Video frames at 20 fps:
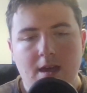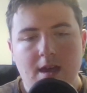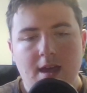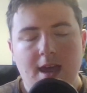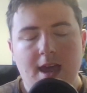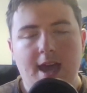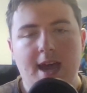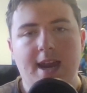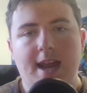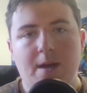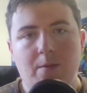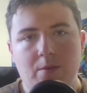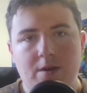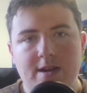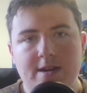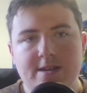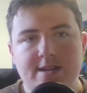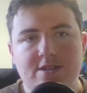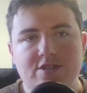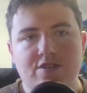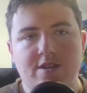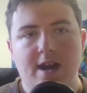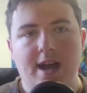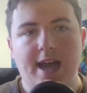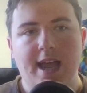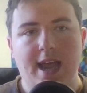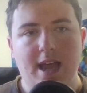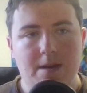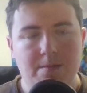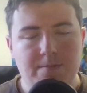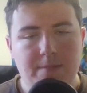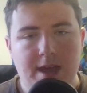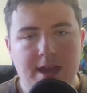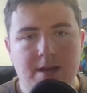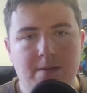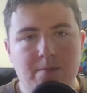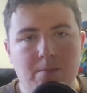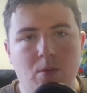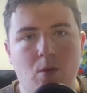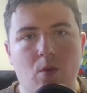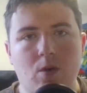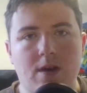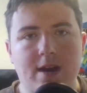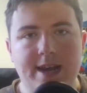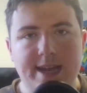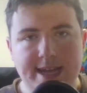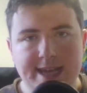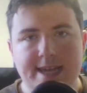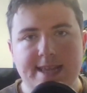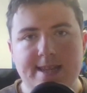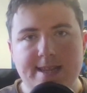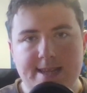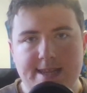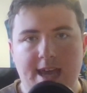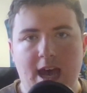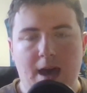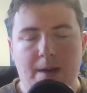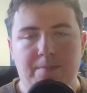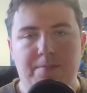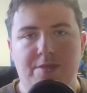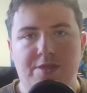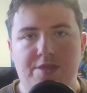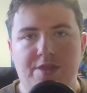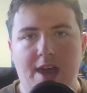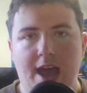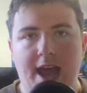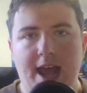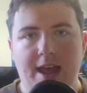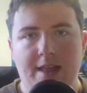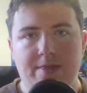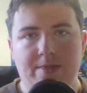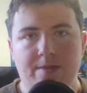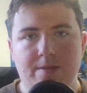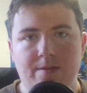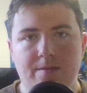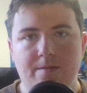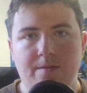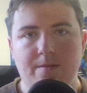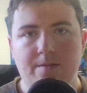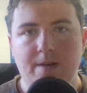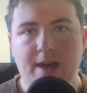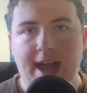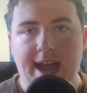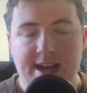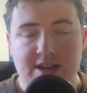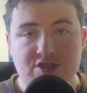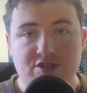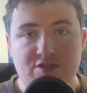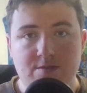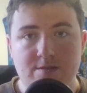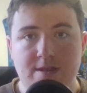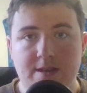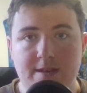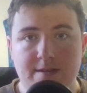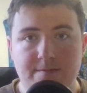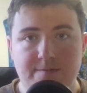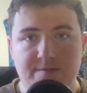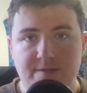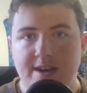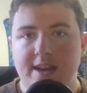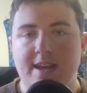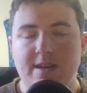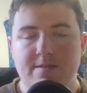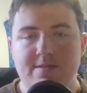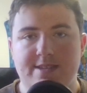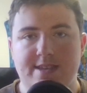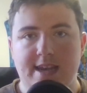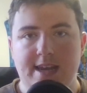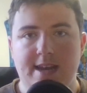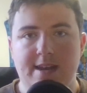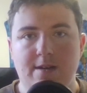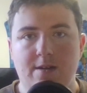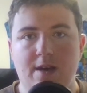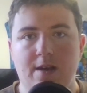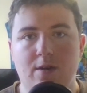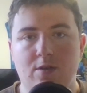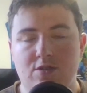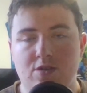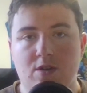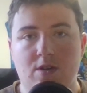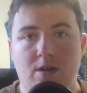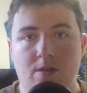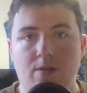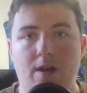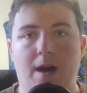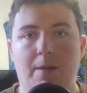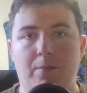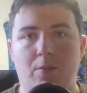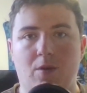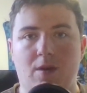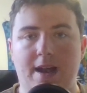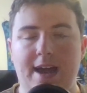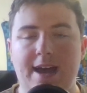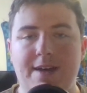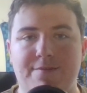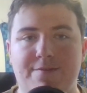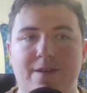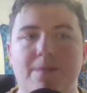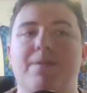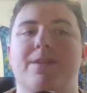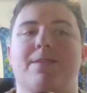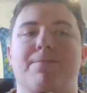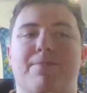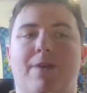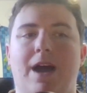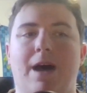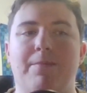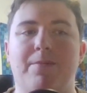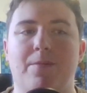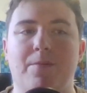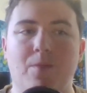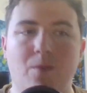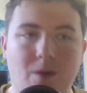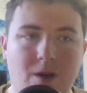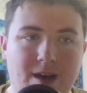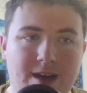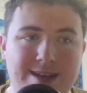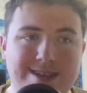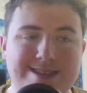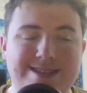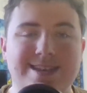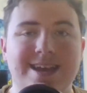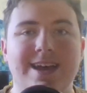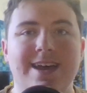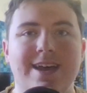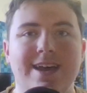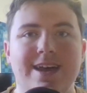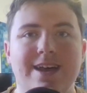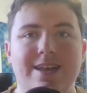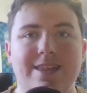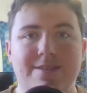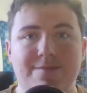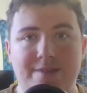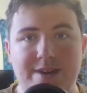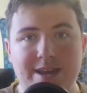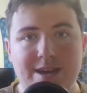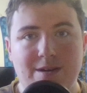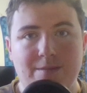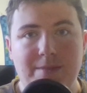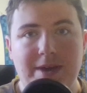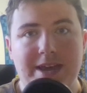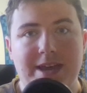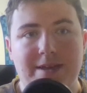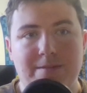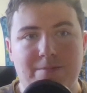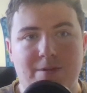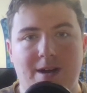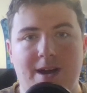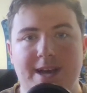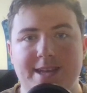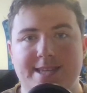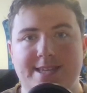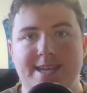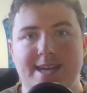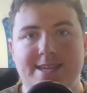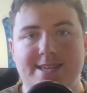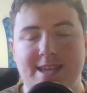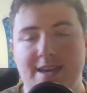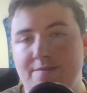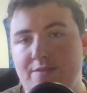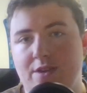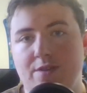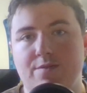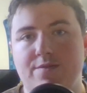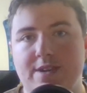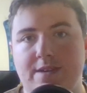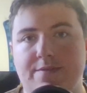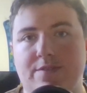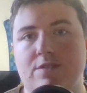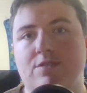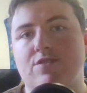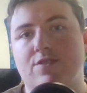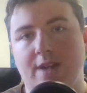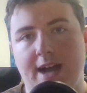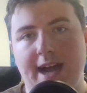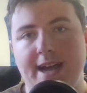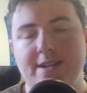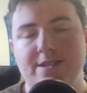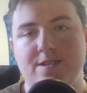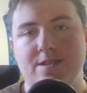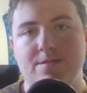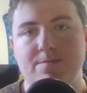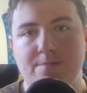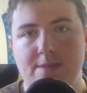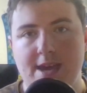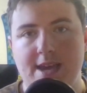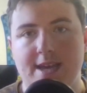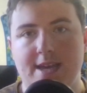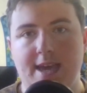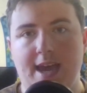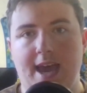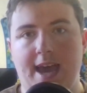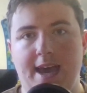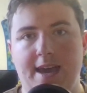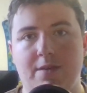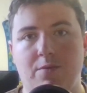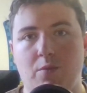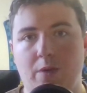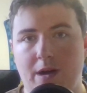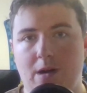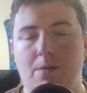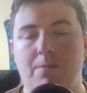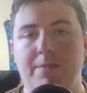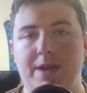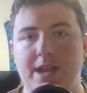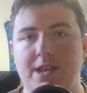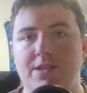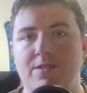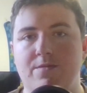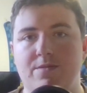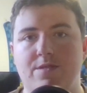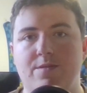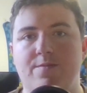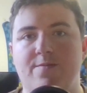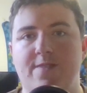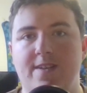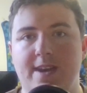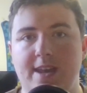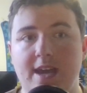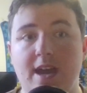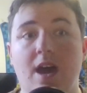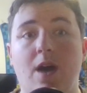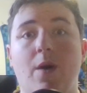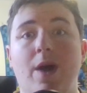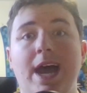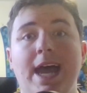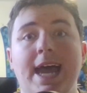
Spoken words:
And I wanted to try and make more in-depth and actually videos that took a lot more effort, but the problem was the video making process, if you've never tried to make a well-made YouTube video,